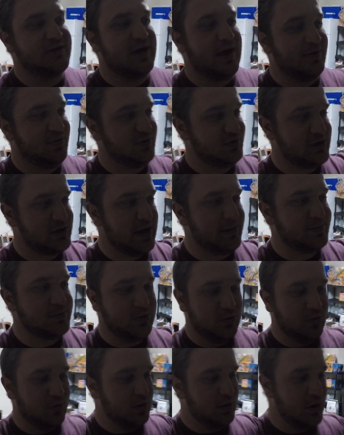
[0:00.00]
side, there's
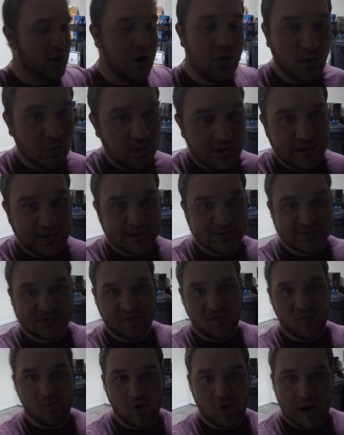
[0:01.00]
absolutely no leaks
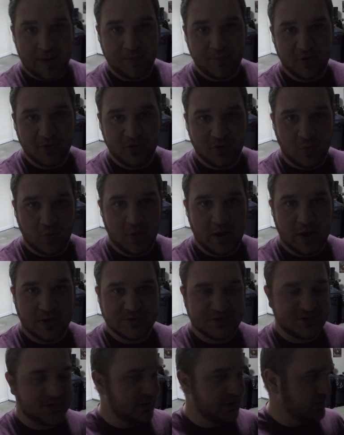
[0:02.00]
from where I put the
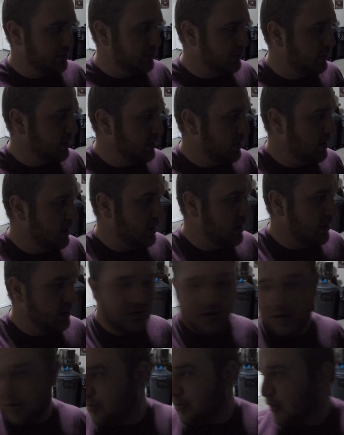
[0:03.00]
weld sealer,
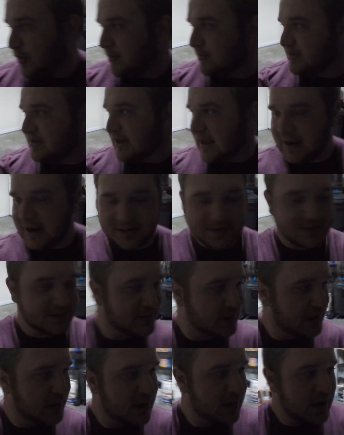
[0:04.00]
the
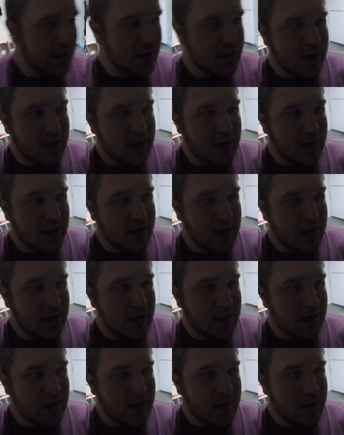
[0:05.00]
Permatex.